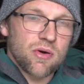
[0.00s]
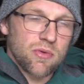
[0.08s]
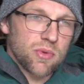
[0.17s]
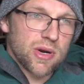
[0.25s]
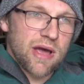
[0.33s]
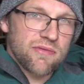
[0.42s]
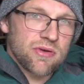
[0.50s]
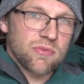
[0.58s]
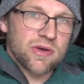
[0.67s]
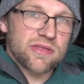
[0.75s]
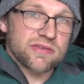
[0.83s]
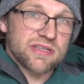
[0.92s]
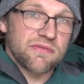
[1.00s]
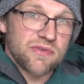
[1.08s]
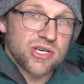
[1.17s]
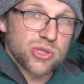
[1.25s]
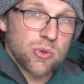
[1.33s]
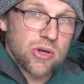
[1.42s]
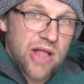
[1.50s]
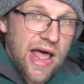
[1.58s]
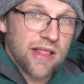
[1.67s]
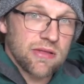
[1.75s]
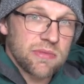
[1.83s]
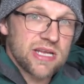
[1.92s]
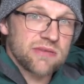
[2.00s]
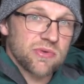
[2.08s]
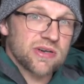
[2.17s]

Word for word: or whatever, where there's a visual element,